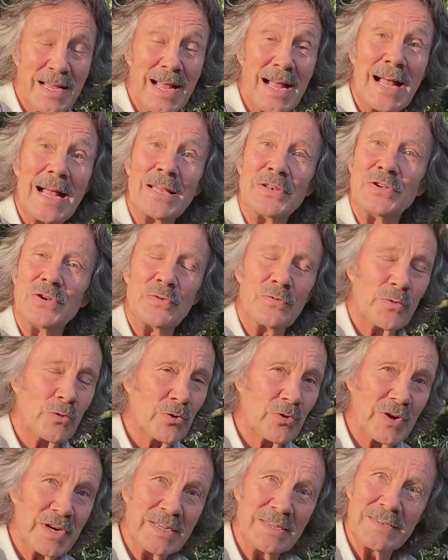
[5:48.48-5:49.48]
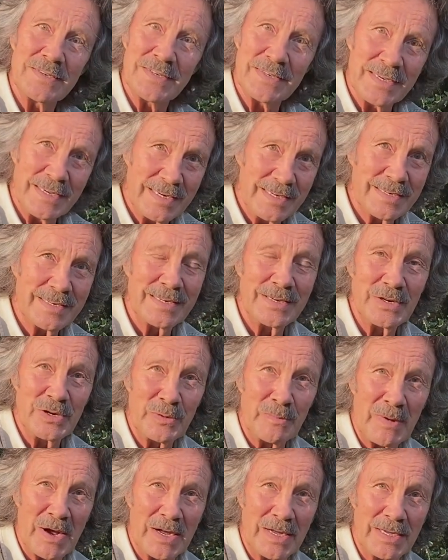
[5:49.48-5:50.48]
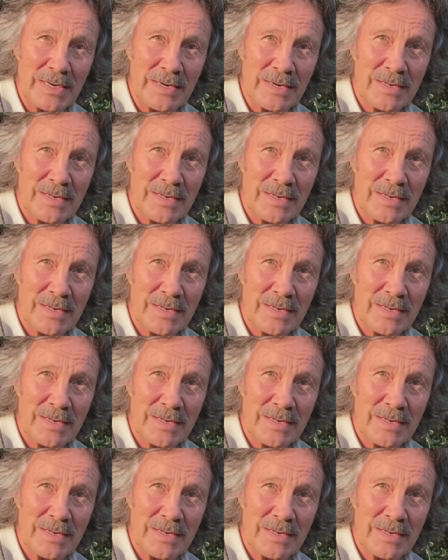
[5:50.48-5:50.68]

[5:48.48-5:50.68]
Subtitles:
and you've already seen it in your mind.